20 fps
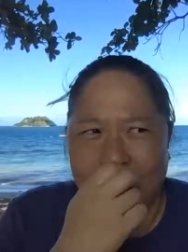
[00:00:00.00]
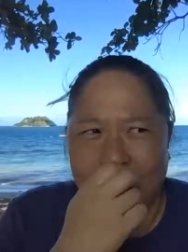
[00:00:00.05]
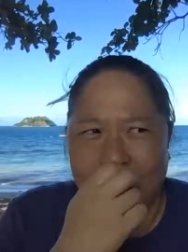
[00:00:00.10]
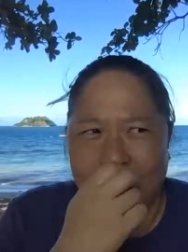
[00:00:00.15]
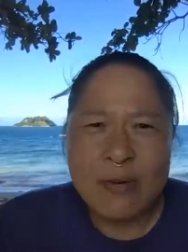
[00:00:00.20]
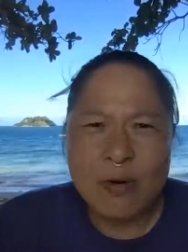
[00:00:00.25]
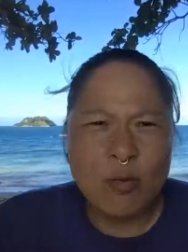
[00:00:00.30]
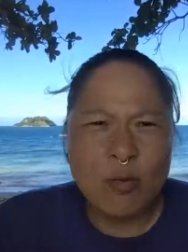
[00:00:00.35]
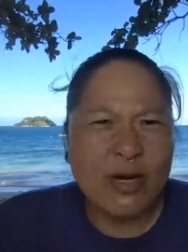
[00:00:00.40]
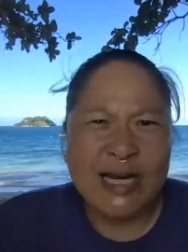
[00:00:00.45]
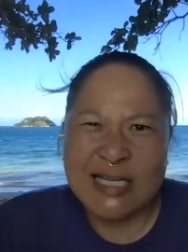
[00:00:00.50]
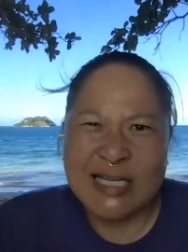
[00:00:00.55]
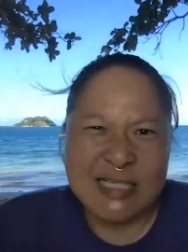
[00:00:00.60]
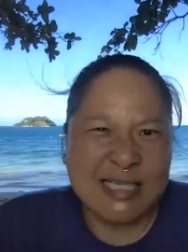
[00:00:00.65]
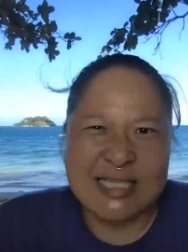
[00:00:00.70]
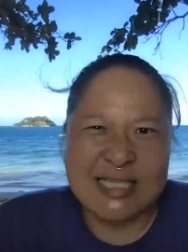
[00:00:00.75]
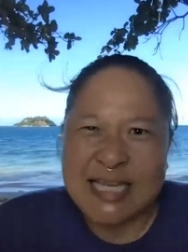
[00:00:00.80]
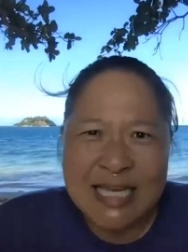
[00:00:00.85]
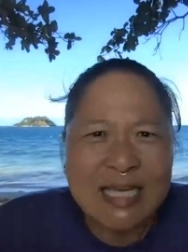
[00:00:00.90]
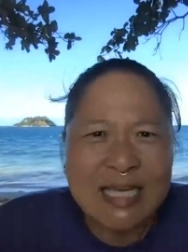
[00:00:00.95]
maybe win as
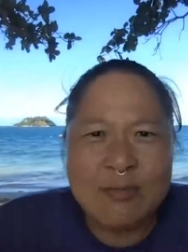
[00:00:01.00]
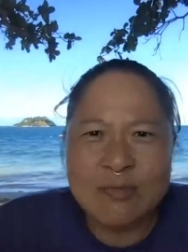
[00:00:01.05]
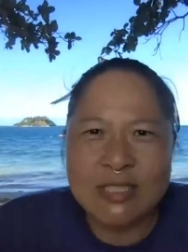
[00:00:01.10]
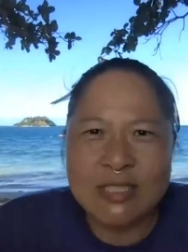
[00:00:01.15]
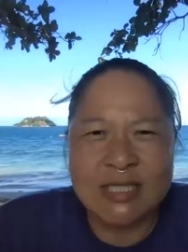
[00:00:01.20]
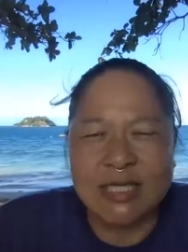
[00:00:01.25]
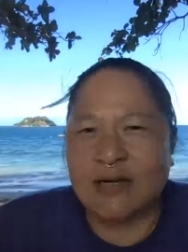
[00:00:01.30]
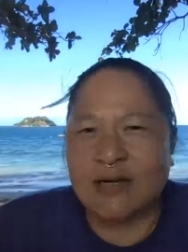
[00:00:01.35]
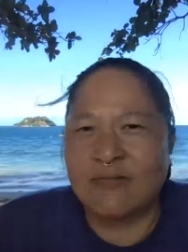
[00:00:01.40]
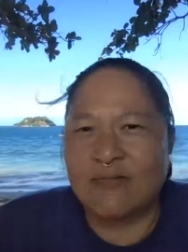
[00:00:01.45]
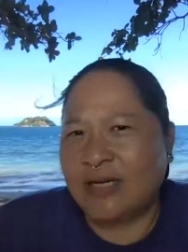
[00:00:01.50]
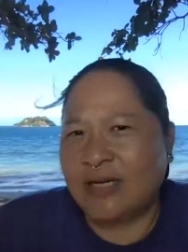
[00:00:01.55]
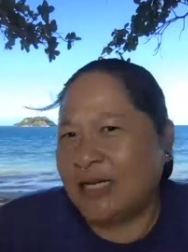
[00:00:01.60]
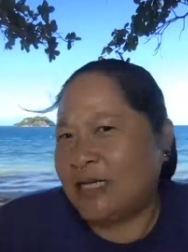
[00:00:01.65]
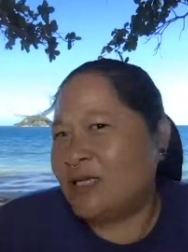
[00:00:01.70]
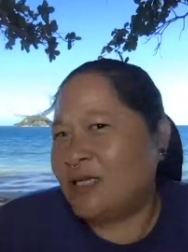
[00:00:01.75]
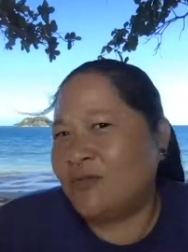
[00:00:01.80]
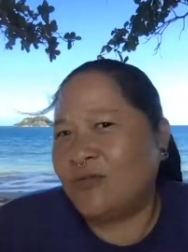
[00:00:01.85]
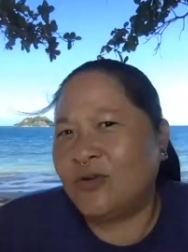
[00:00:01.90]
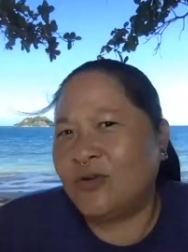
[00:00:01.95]
a team instead of an
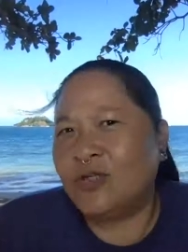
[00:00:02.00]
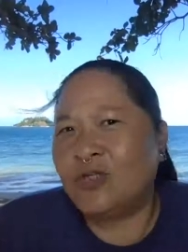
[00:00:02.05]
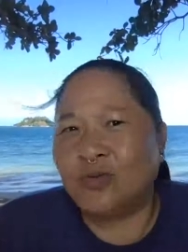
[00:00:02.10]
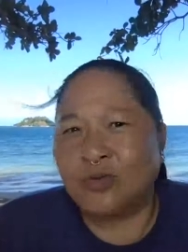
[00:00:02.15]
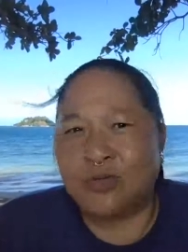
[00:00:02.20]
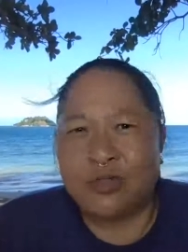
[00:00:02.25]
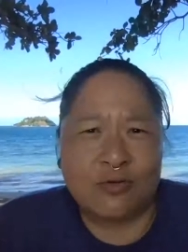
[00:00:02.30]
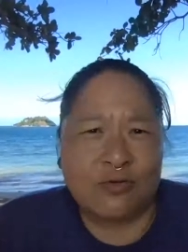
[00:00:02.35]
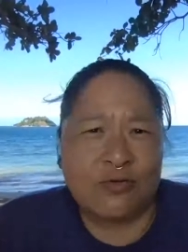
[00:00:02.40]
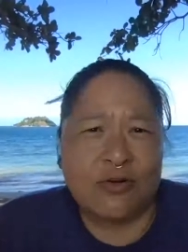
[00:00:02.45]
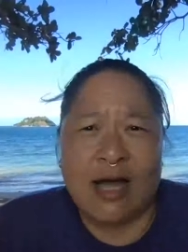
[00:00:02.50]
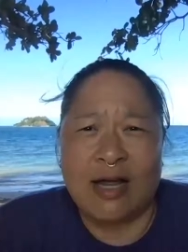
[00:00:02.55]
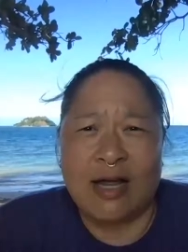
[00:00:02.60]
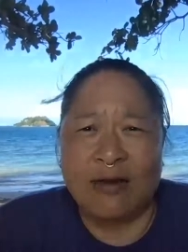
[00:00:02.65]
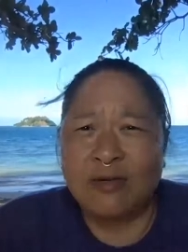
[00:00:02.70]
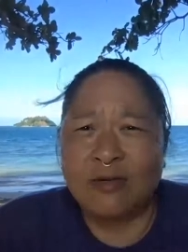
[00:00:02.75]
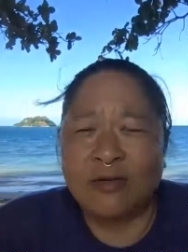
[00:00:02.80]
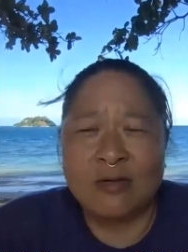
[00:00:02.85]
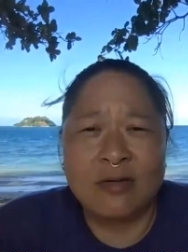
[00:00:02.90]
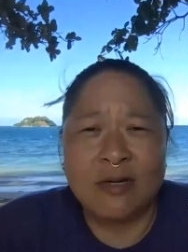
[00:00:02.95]
individual
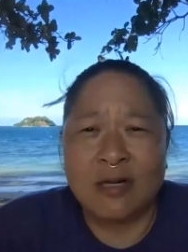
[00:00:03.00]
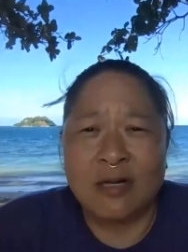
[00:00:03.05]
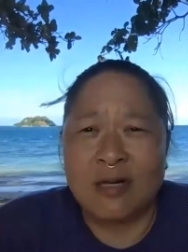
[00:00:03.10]
survivor